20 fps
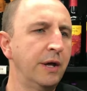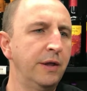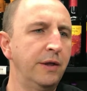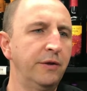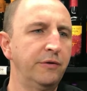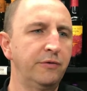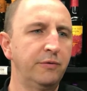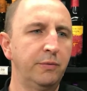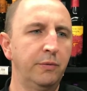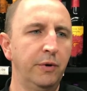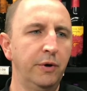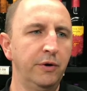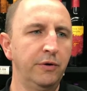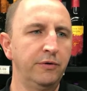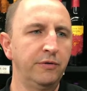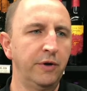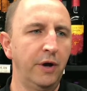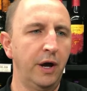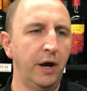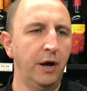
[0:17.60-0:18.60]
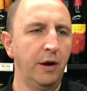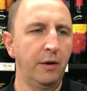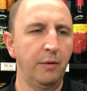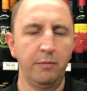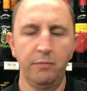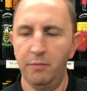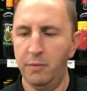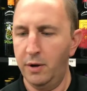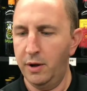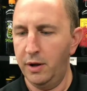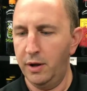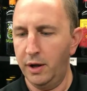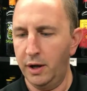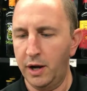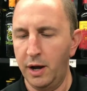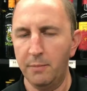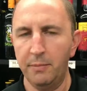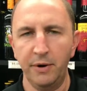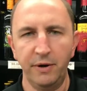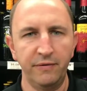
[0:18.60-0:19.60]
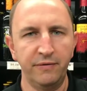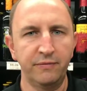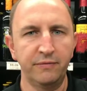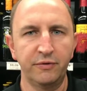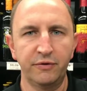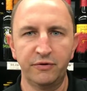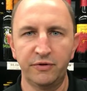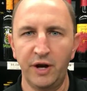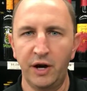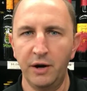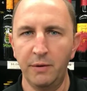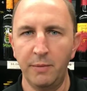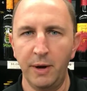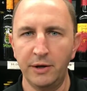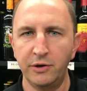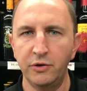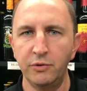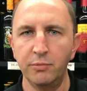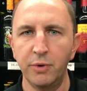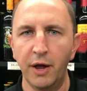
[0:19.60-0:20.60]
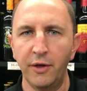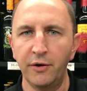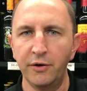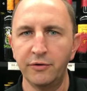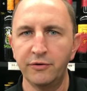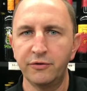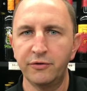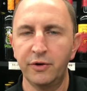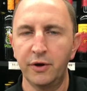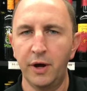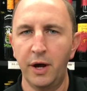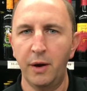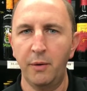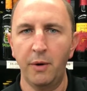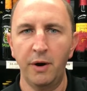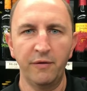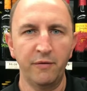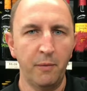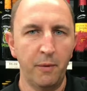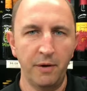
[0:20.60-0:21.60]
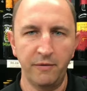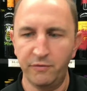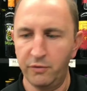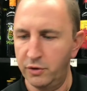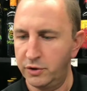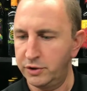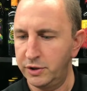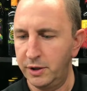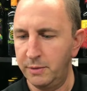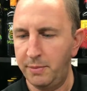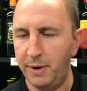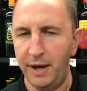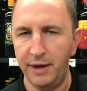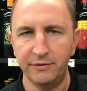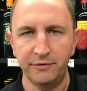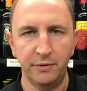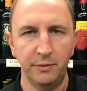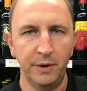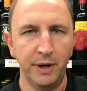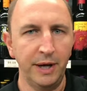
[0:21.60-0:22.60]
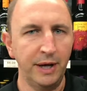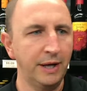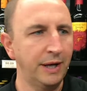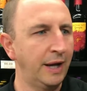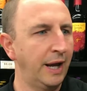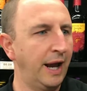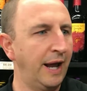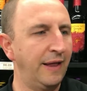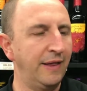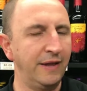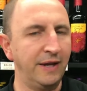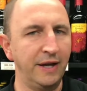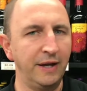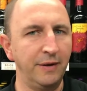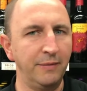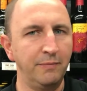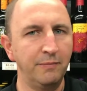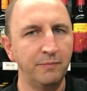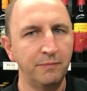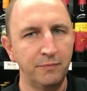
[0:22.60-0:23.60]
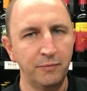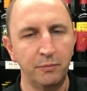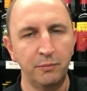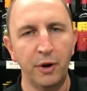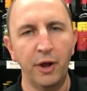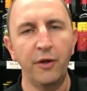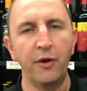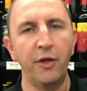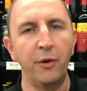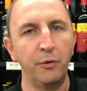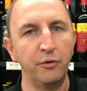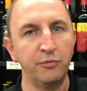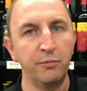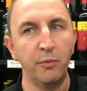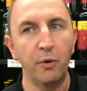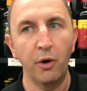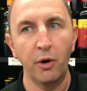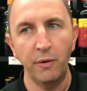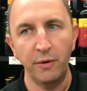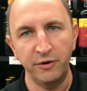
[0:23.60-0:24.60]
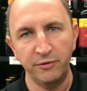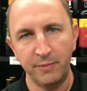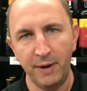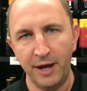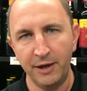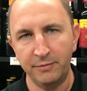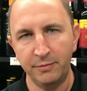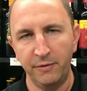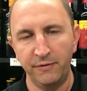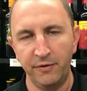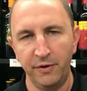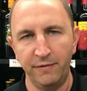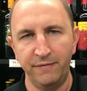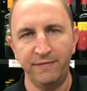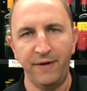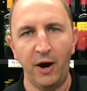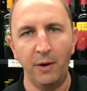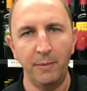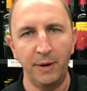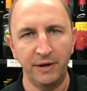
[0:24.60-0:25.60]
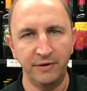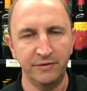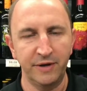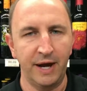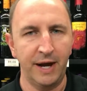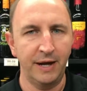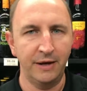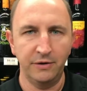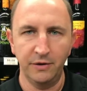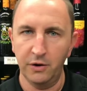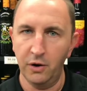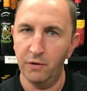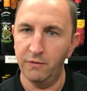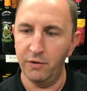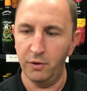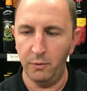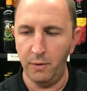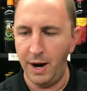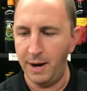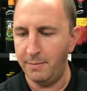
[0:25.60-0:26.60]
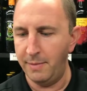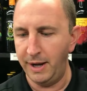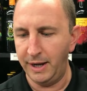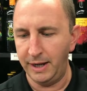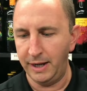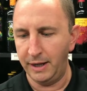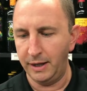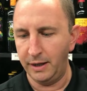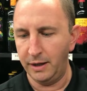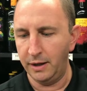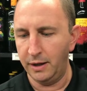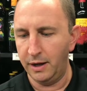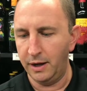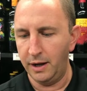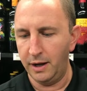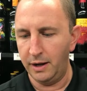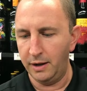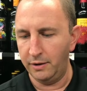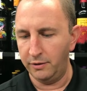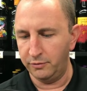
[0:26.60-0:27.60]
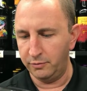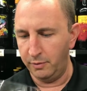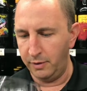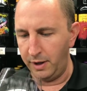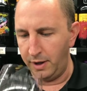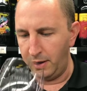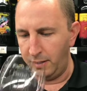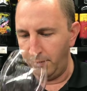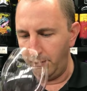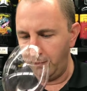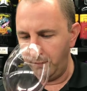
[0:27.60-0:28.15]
This was a company started by two brothers. One of them unfortunately passed away, and the brother that was more responsible for the farming side took over the winemaking as well.